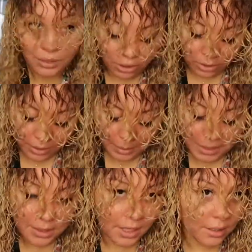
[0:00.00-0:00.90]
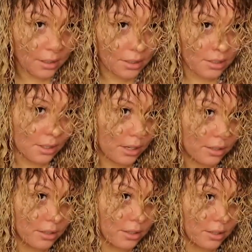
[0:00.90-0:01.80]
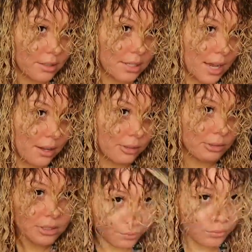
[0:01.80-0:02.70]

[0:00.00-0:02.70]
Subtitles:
Oh, I'm excited to see how this turns out.